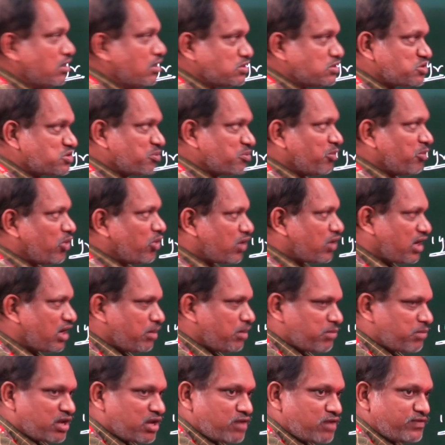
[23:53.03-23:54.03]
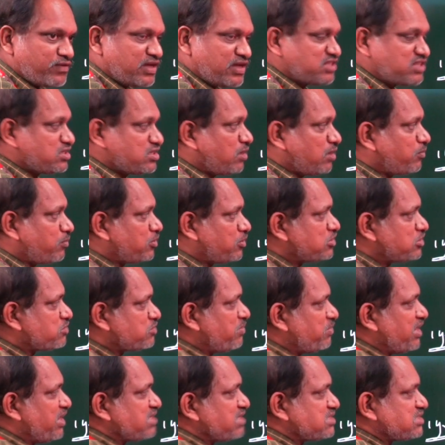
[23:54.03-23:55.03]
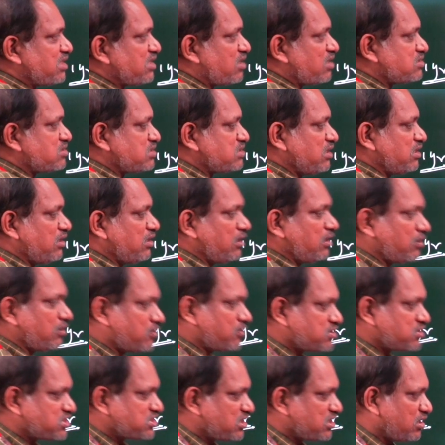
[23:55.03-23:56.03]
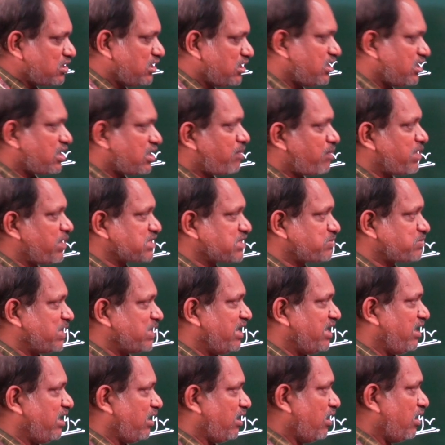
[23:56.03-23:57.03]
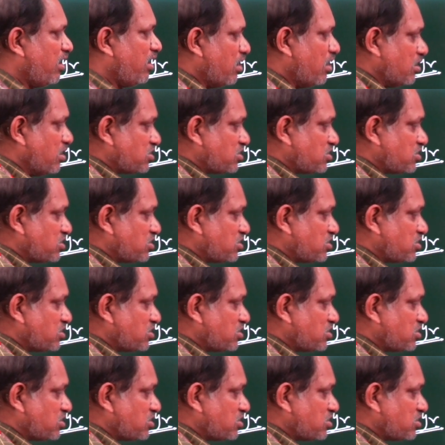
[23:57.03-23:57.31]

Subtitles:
So more number of examples based on single question here I am explaining.